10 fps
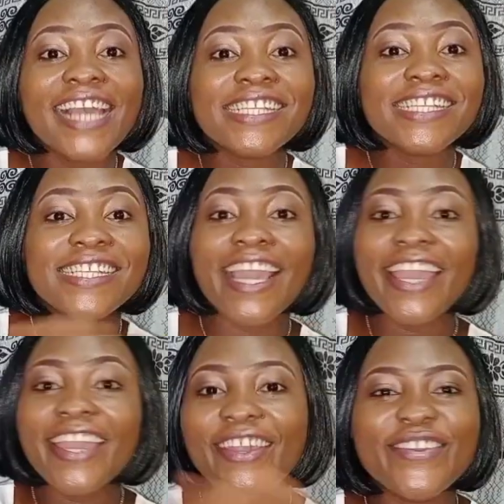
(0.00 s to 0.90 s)

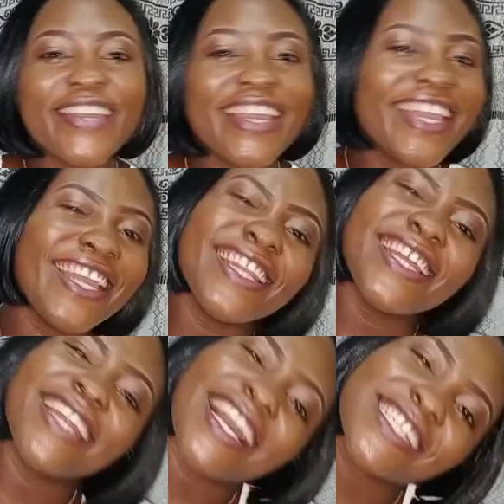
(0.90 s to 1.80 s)
See you in the
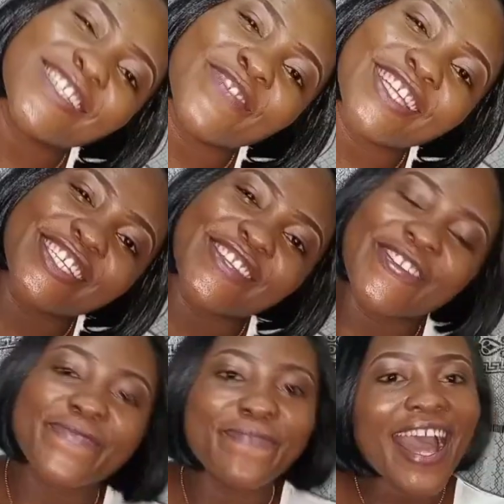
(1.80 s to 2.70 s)
next
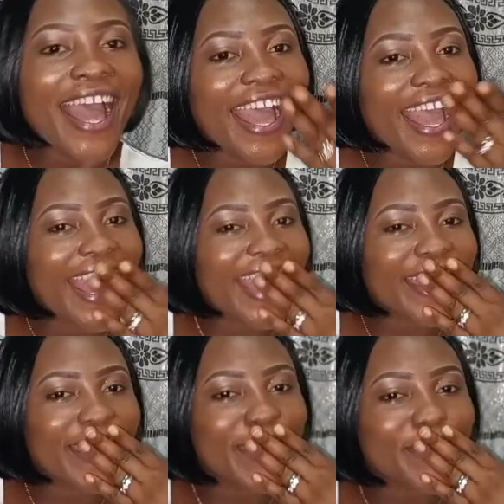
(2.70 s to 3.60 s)
video.
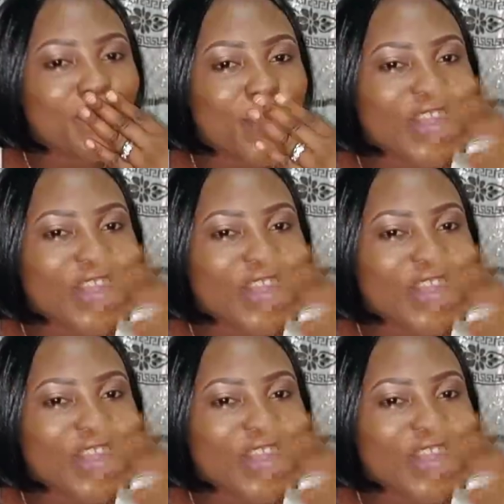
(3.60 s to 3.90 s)
Bye.